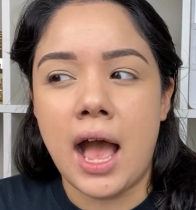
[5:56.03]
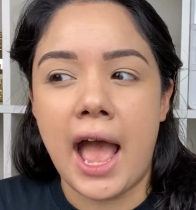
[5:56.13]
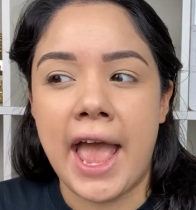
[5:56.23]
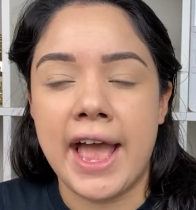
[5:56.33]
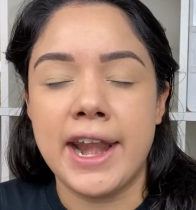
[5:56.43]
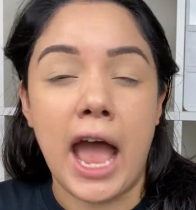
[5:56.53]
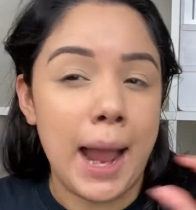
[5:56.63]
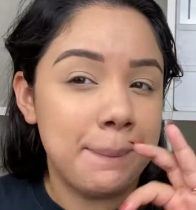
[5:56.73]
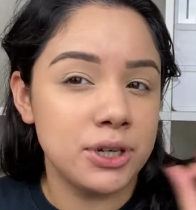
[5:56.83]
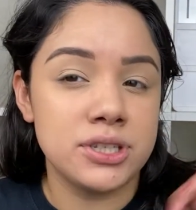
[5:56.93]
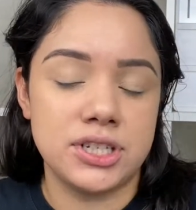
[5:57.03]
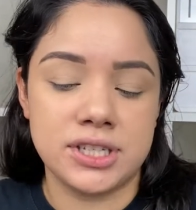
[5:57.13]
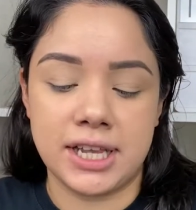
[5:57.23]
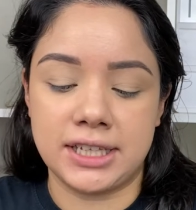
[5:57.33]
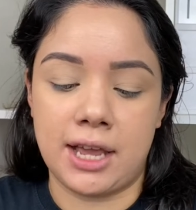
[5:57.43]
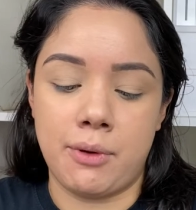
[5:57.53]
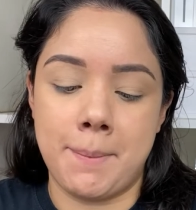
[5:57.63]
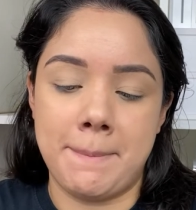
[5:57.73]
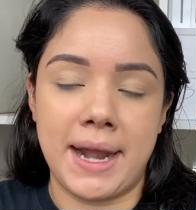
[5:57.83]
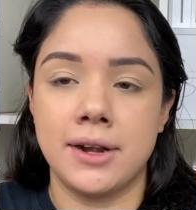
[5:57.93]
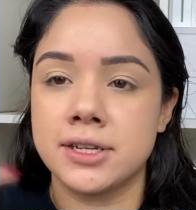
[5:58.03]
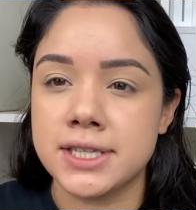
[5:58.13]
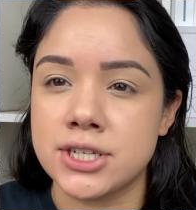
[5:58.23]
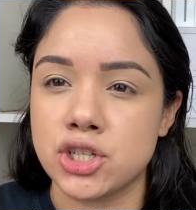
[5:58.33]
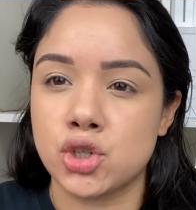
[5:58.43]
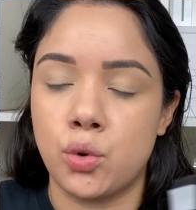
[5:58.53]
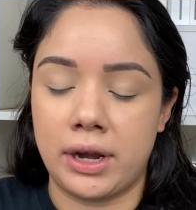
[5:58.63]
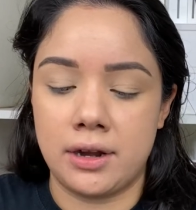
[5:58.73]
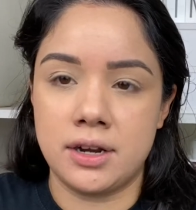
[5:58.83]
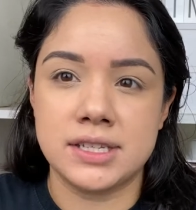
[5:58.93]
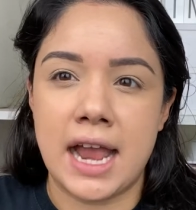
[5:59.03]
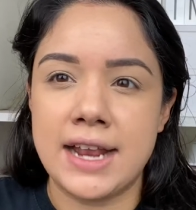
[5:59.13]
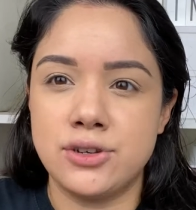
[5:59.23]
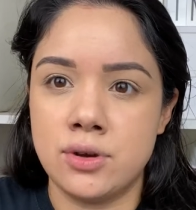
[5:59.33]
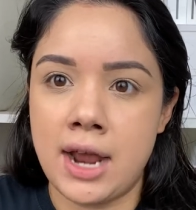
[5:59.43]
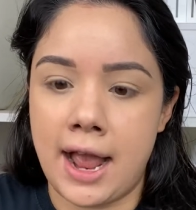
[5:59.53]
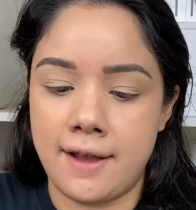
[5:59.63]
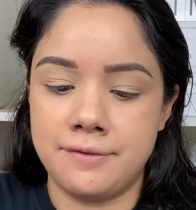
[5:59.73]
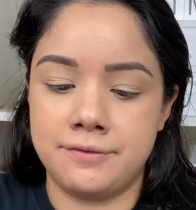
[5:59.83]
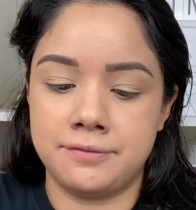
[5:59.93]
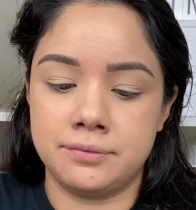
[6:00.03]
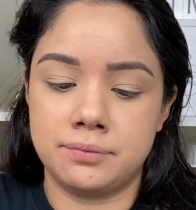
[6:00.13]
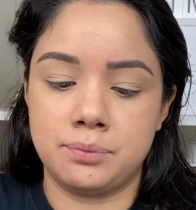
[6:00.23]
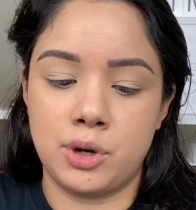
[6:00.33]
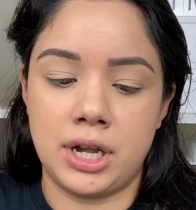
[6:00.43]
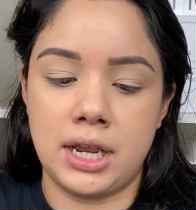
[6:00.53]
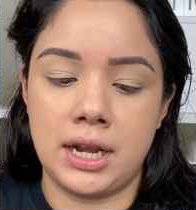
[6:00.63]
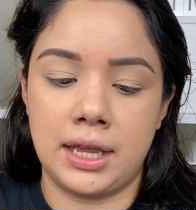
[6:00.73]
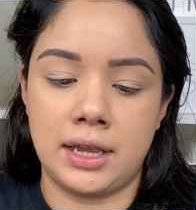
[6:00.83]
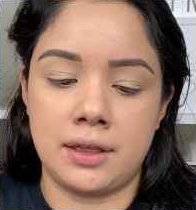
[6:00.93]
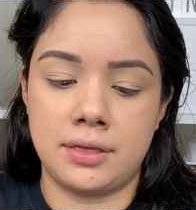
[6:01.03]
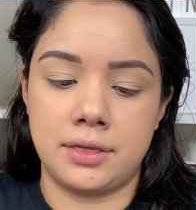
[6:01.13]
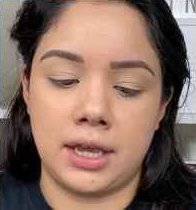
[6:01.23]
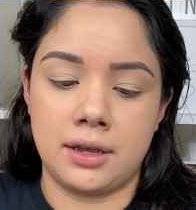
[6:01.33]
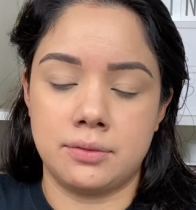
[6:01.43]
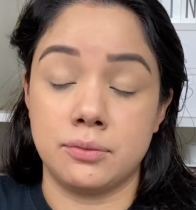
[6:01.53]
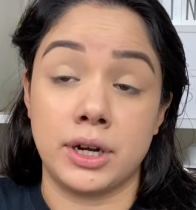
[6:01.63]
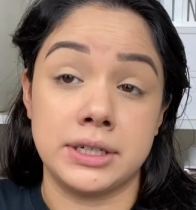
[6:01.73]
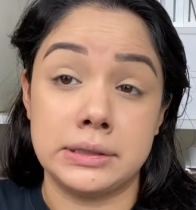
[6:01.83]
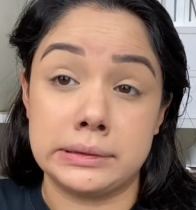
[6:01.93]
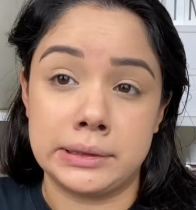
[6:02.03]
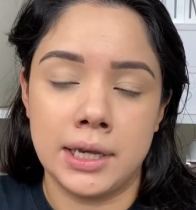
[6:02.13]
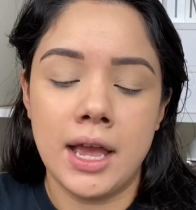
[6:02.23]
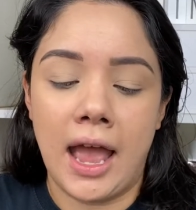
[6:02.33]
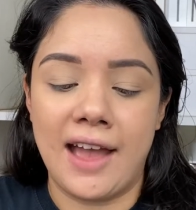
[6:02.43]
And I personally just like that one better because it's just quicker. Because I do have pretty like thick, why do I